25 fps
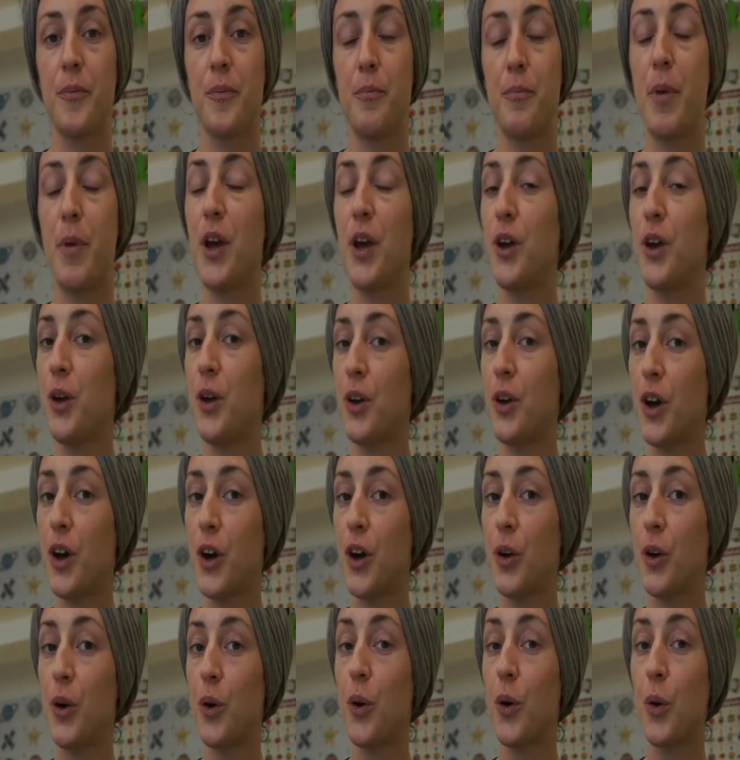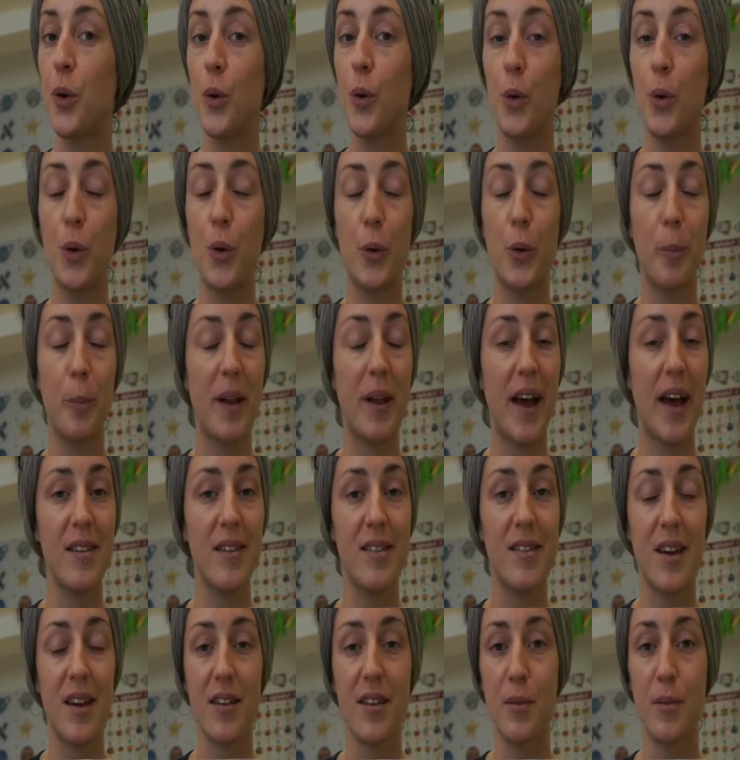But you know, not all
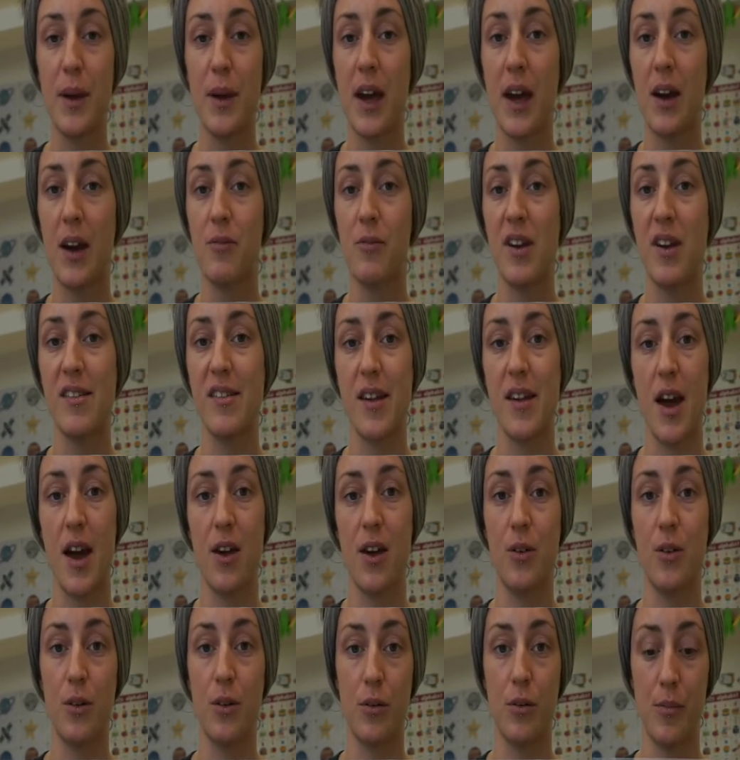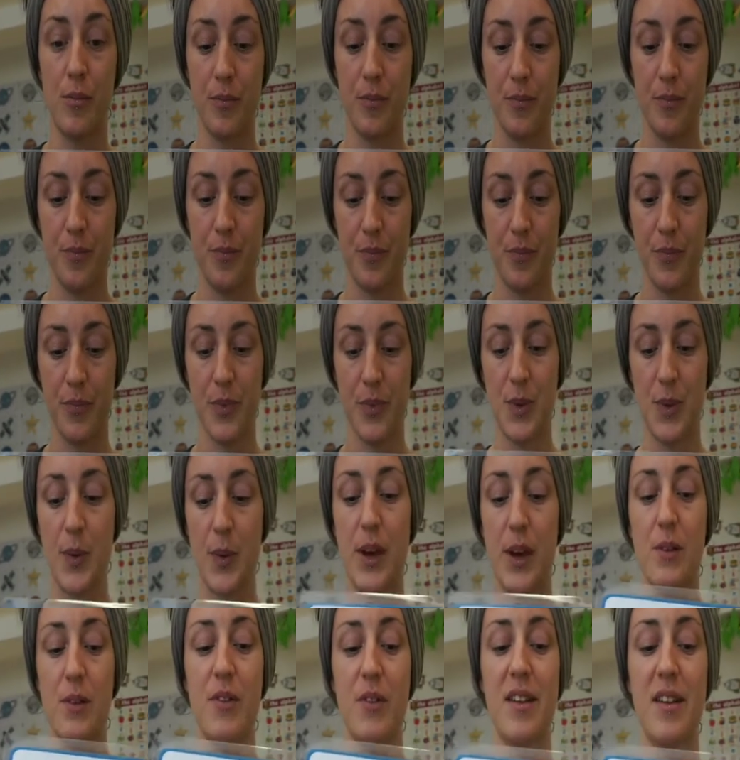plastics we can recycle. So we
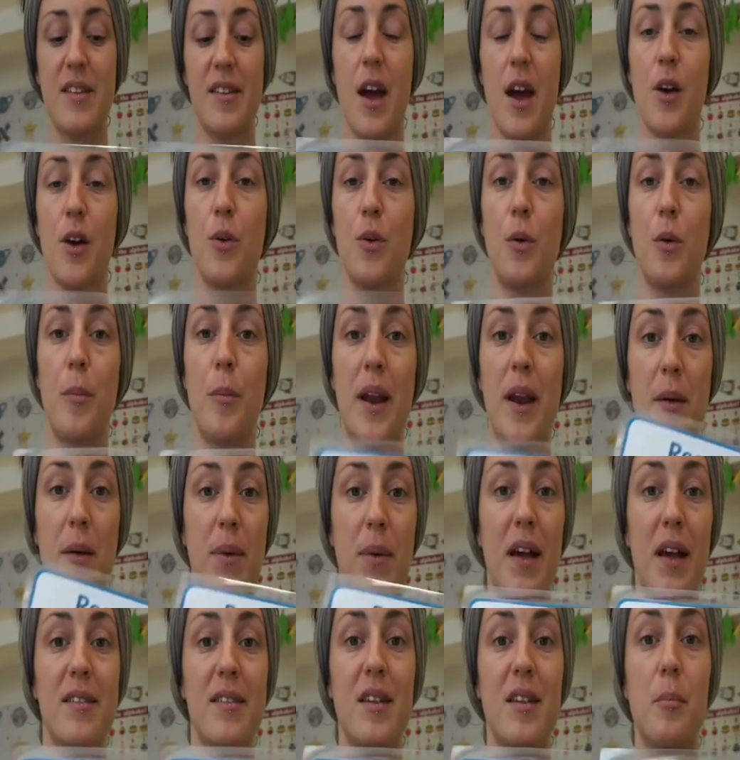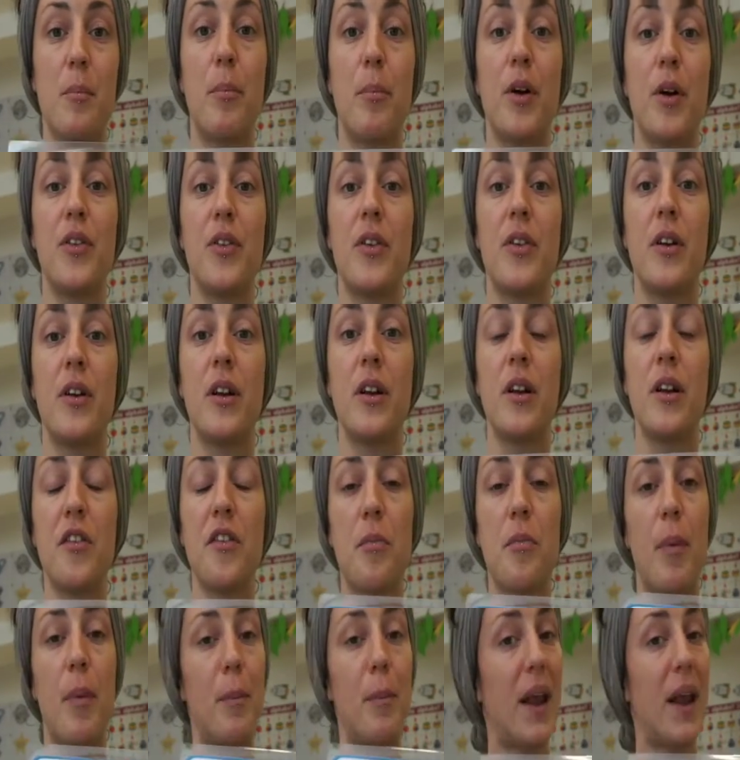can recycle many plastic
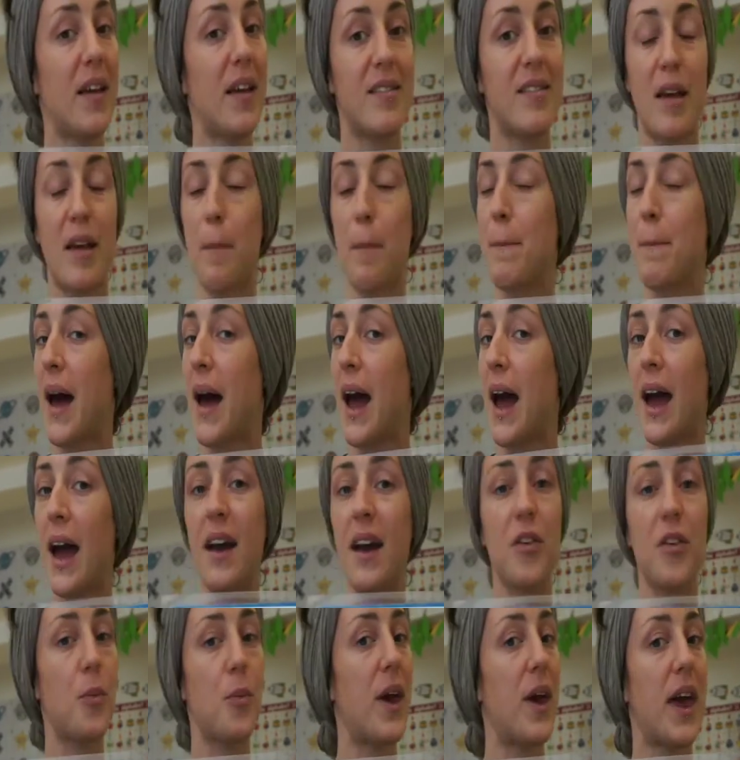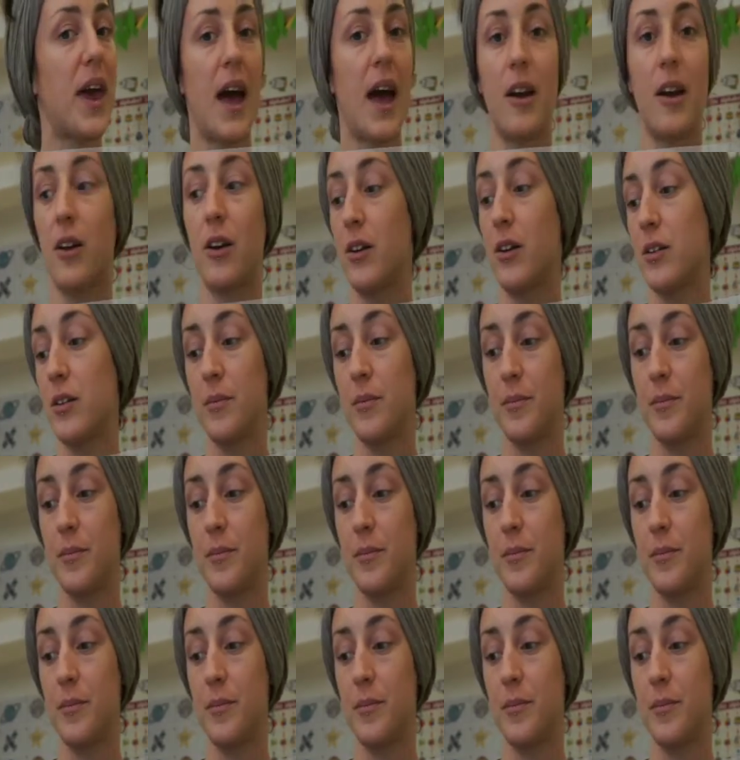bottles, but plastic bags we cannot.